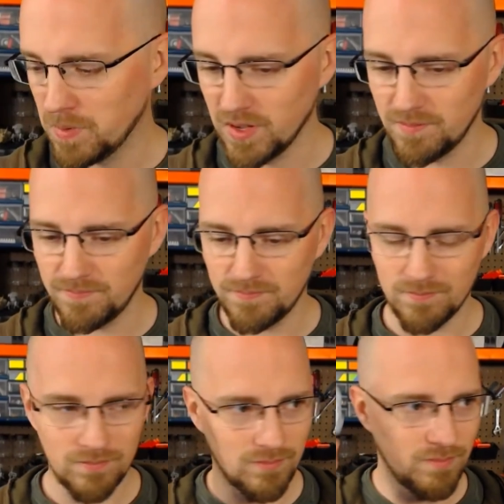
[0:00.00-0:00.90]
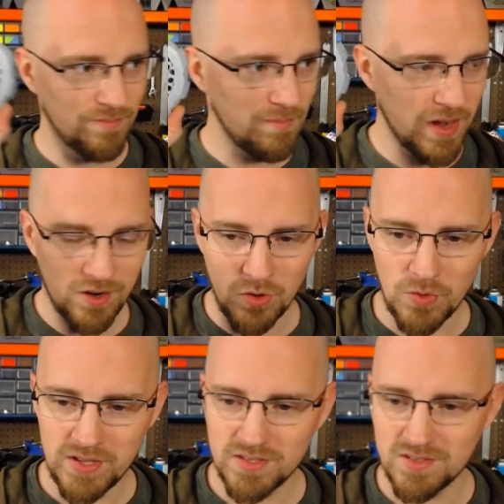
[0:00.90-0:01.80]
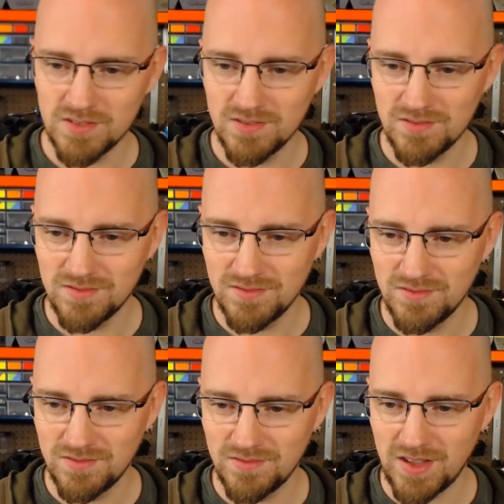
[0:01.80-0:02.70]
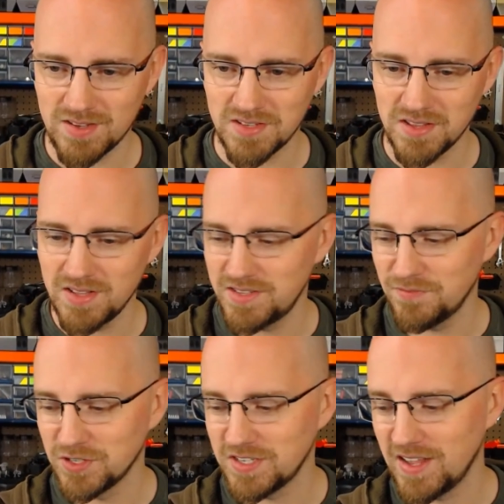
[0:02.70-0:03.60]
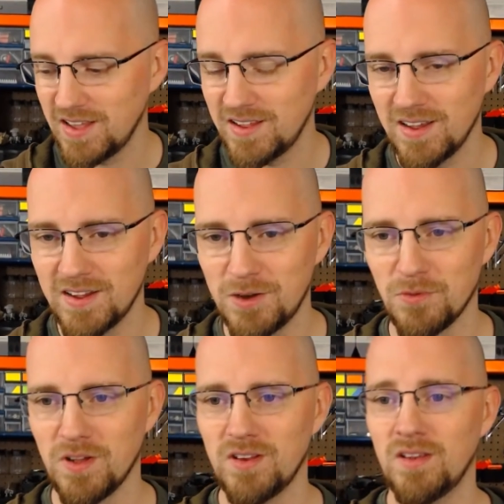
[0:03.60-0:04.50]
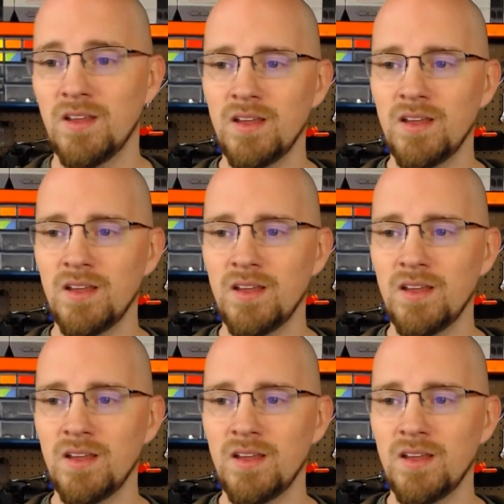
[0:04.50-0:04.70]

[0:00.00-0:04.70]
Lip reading: But Maker coins, like I said, that's it for today. I gotta run.